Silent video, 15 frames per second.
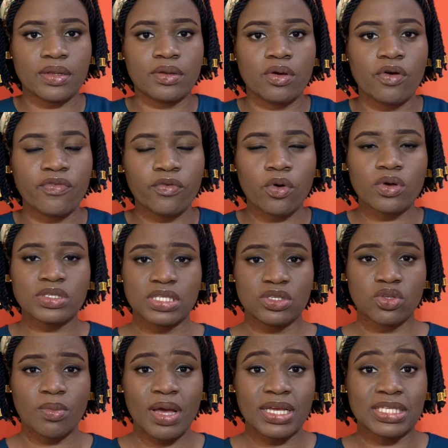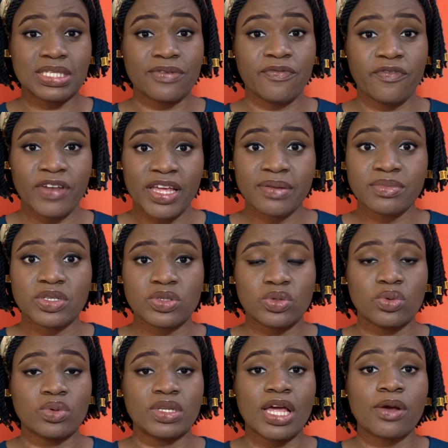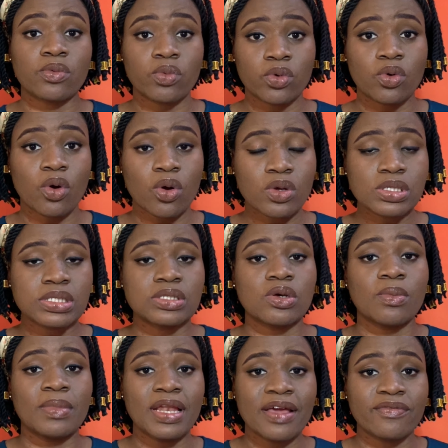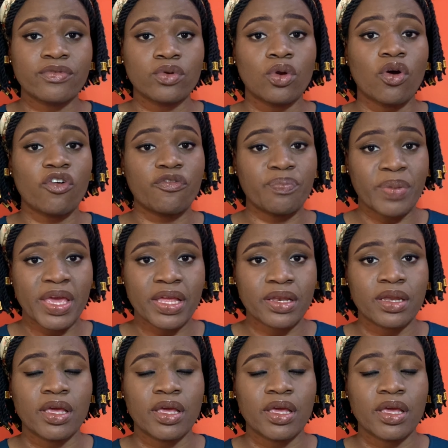Of course, the stomach is inflamed, so that will cause some level of pain.